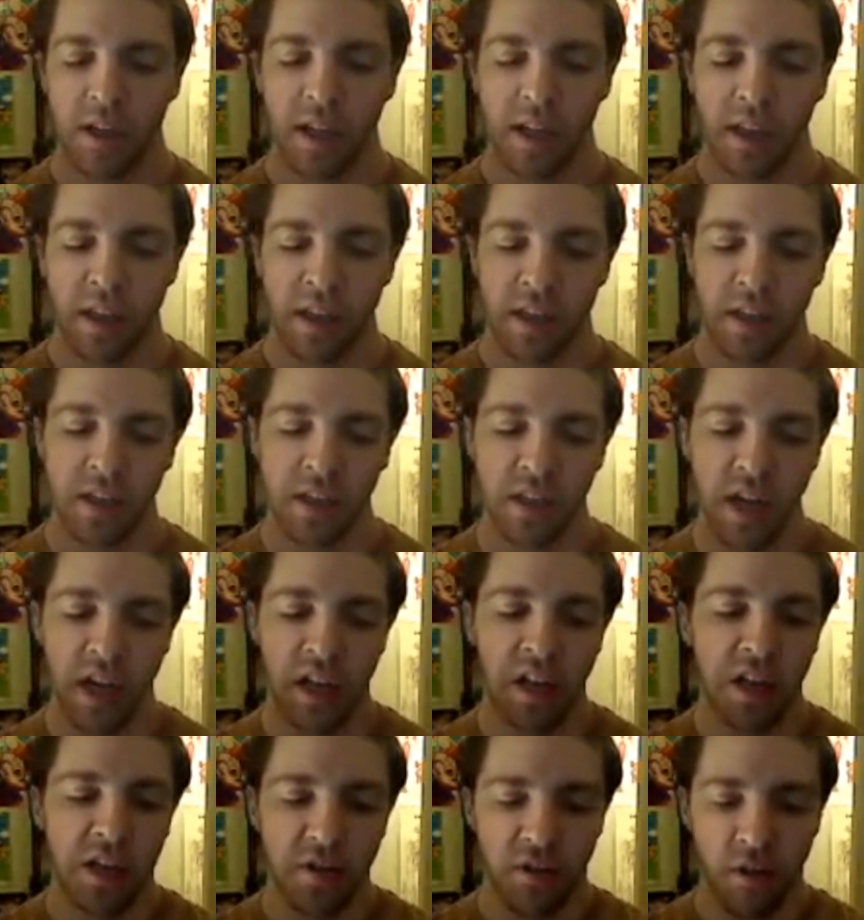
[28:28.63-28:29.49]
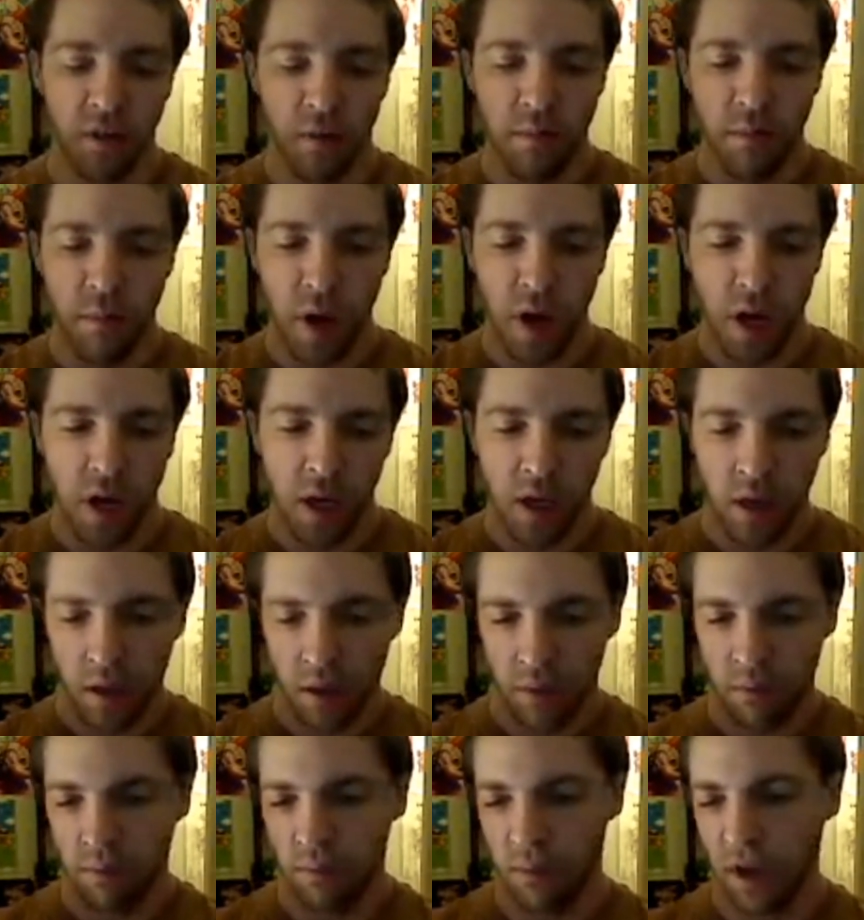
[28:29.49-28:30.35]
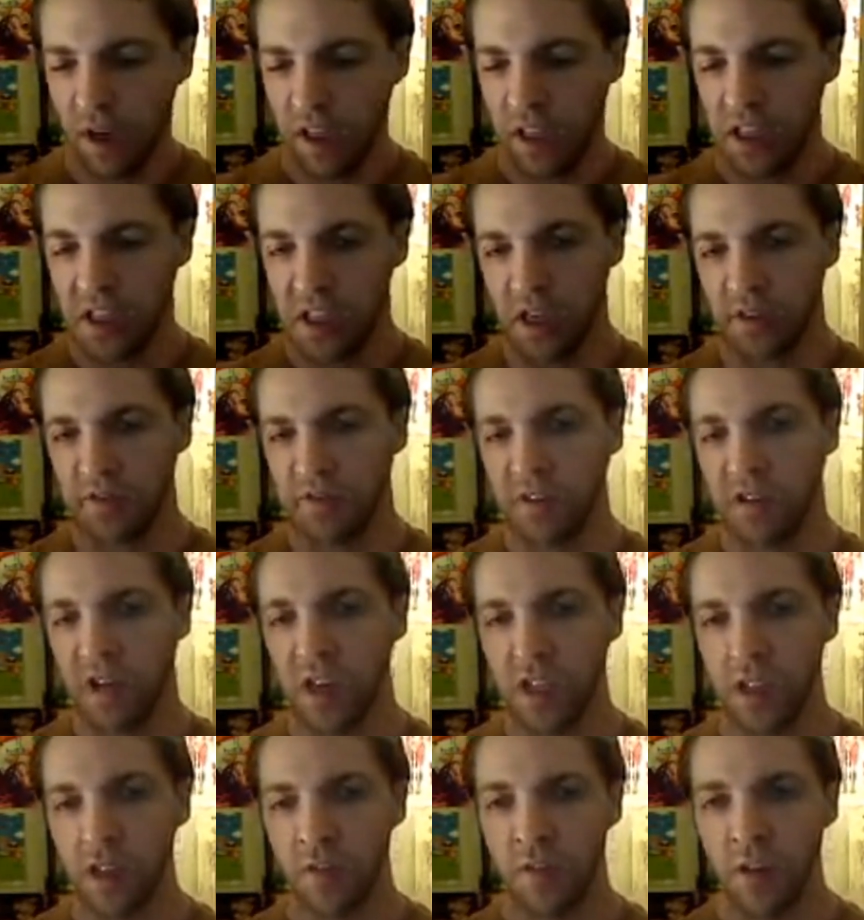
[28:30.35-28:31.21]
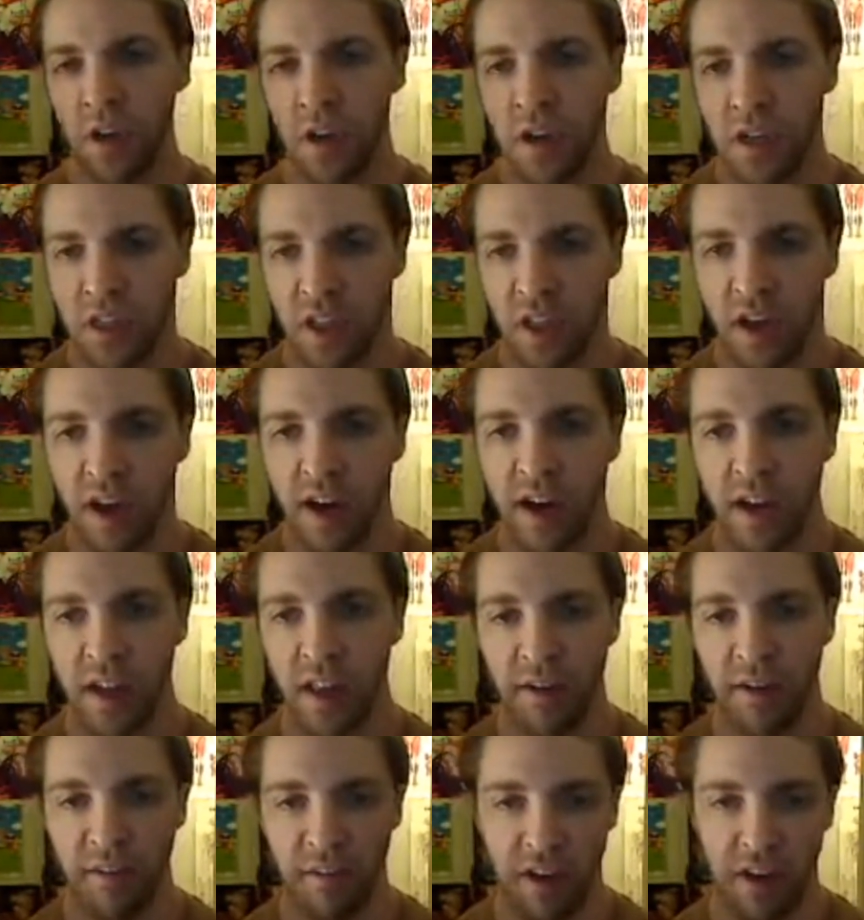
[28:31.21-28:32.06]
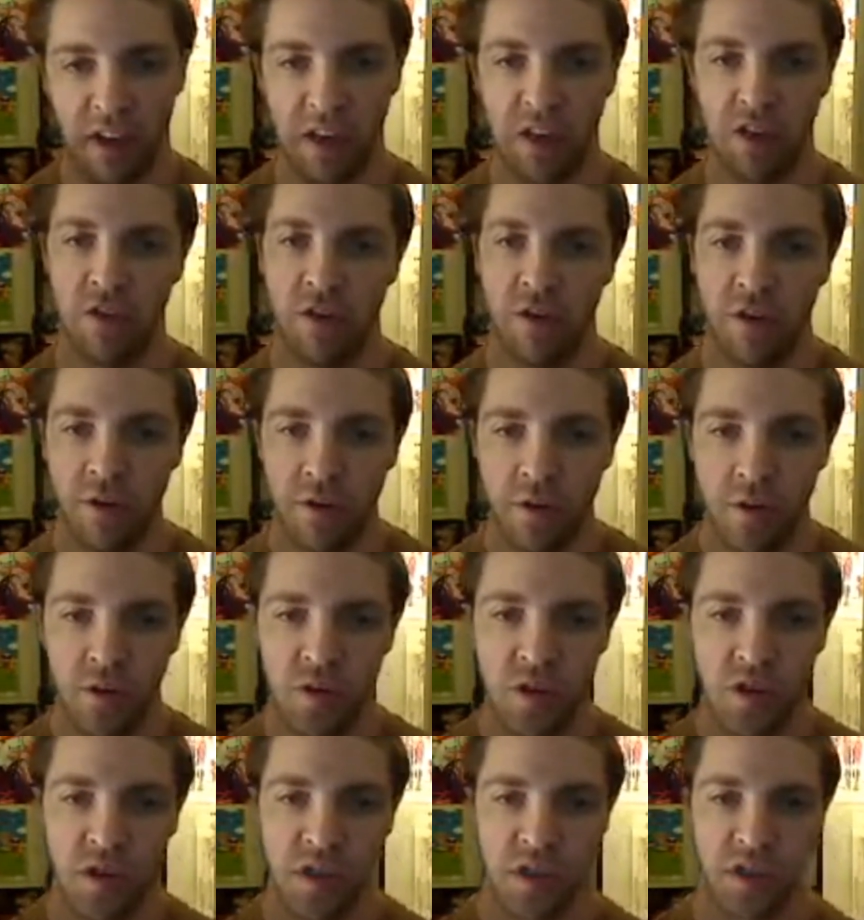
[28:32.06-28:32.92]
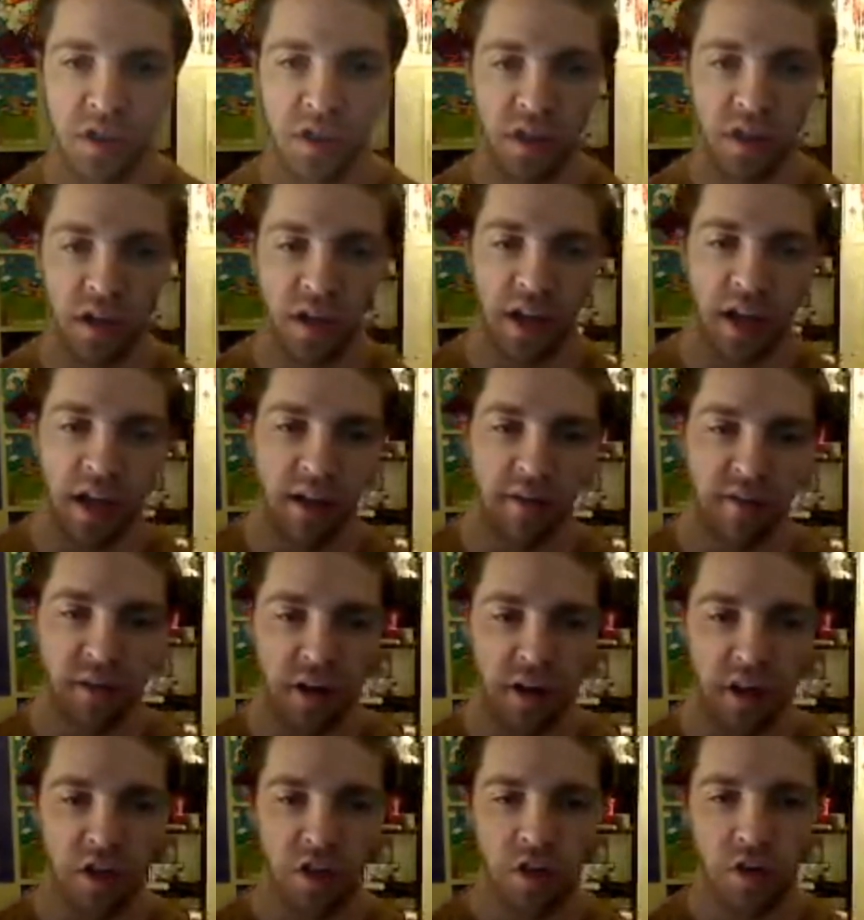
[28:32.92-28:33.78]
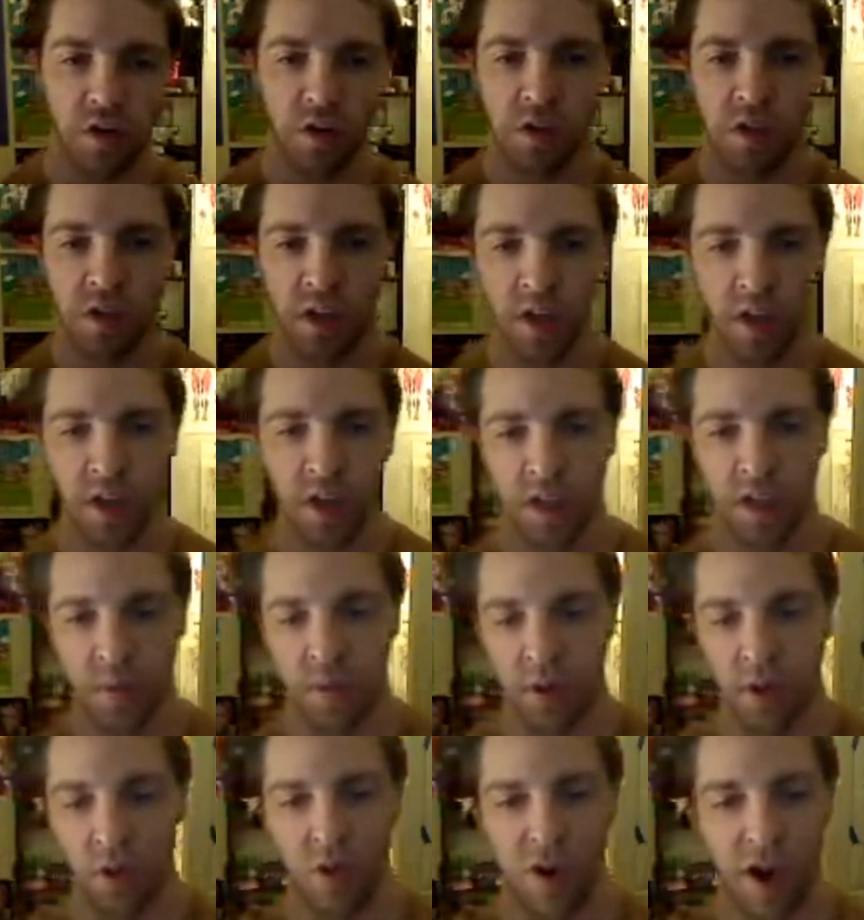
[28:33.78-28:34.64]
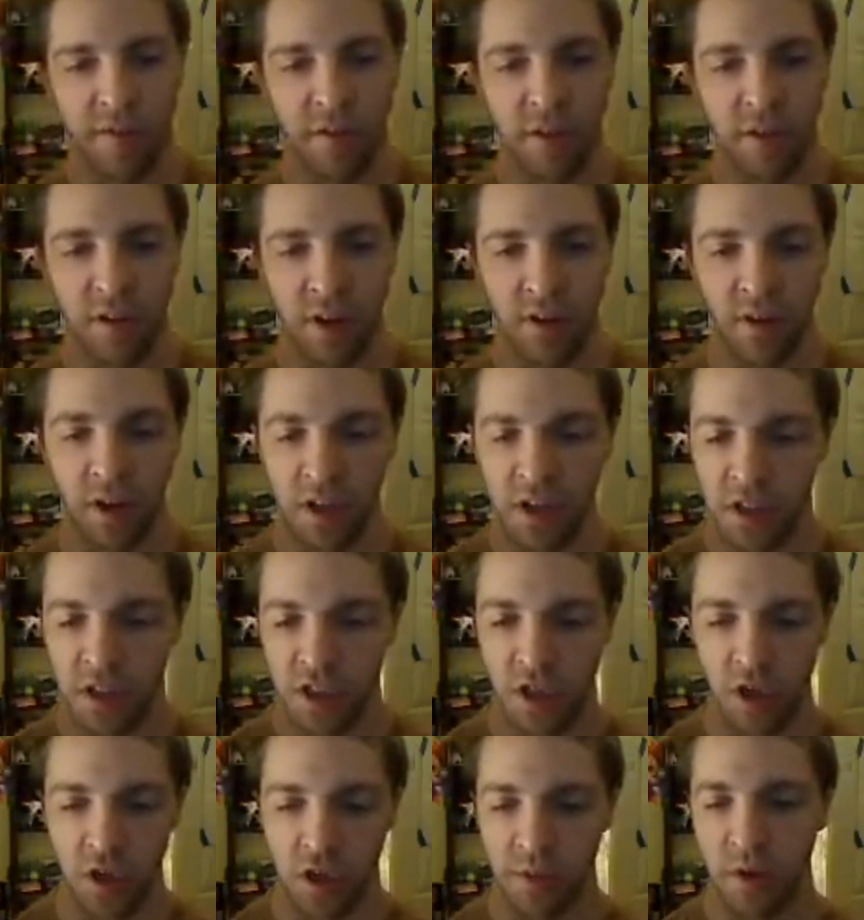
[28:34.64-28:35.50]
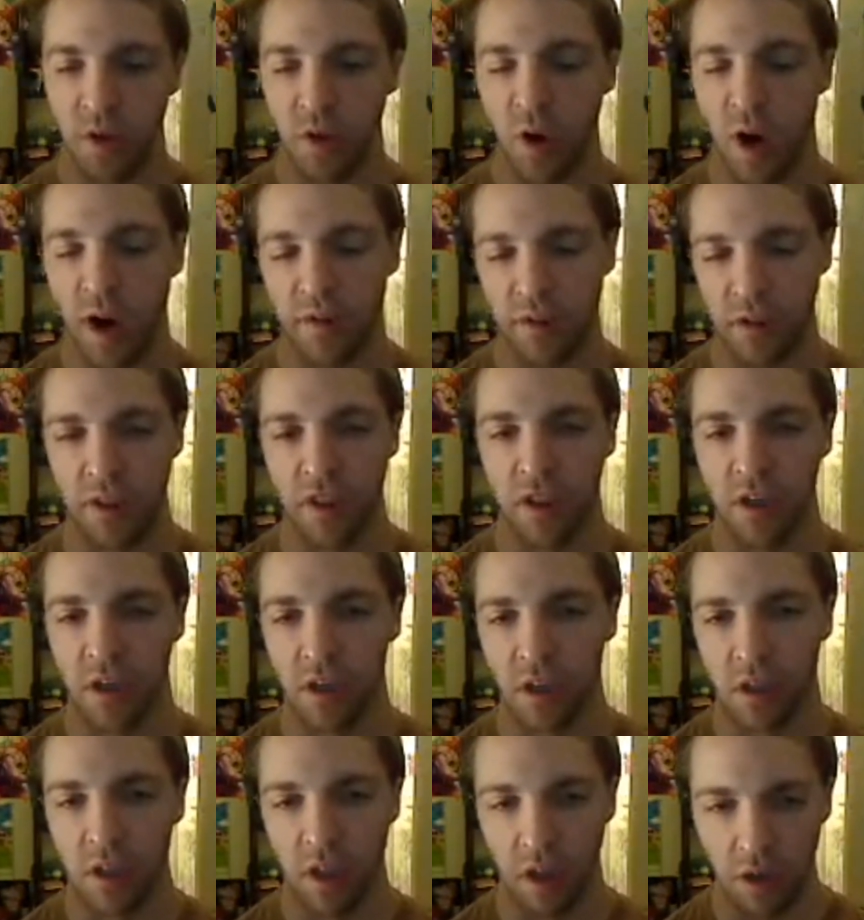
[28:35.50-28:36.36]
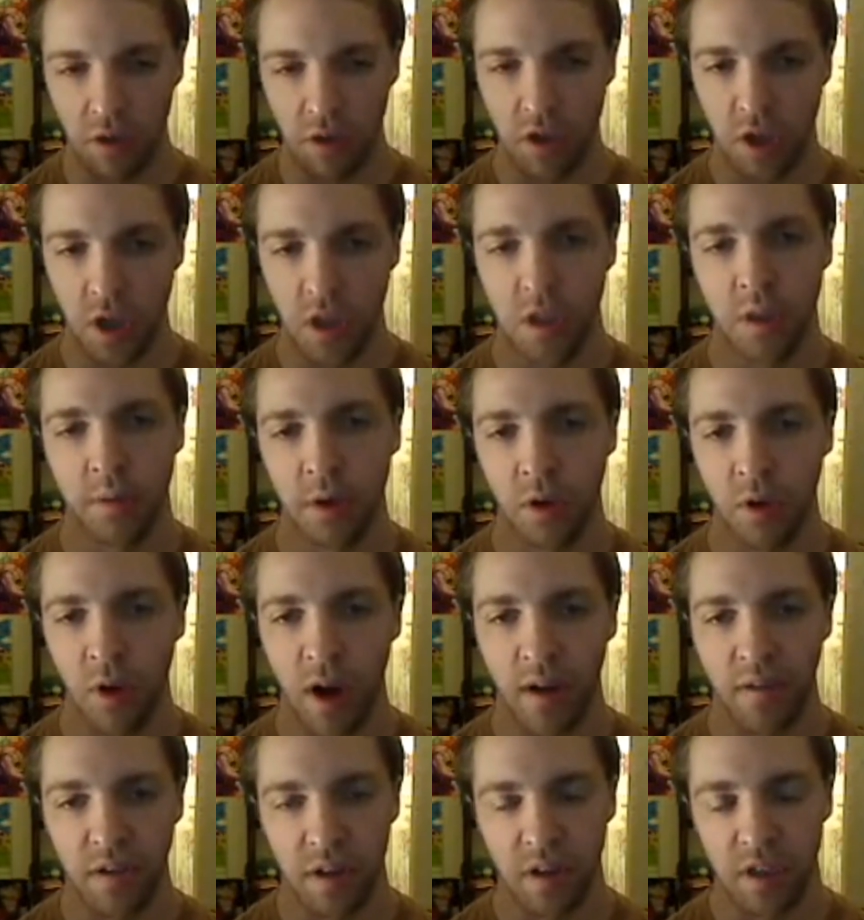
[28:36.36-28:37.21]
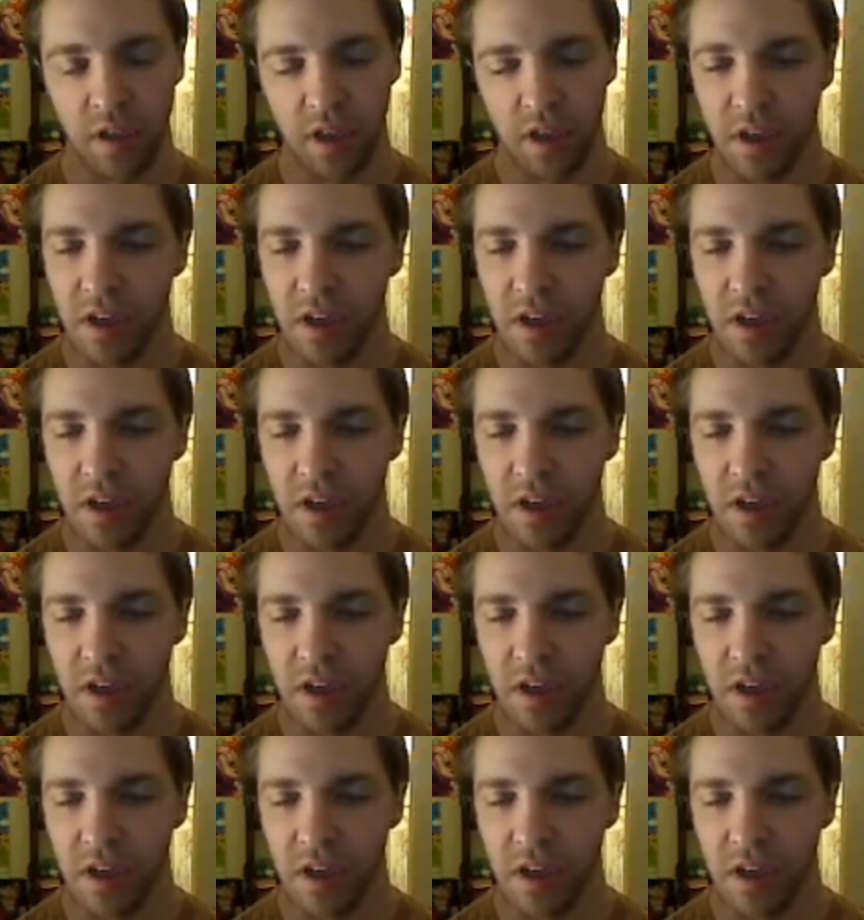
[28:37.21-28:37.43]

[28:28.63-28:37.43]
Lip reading: least from my design philosophy is that if I can use something graphic, if I can show something graphically, then I'll show something graphically.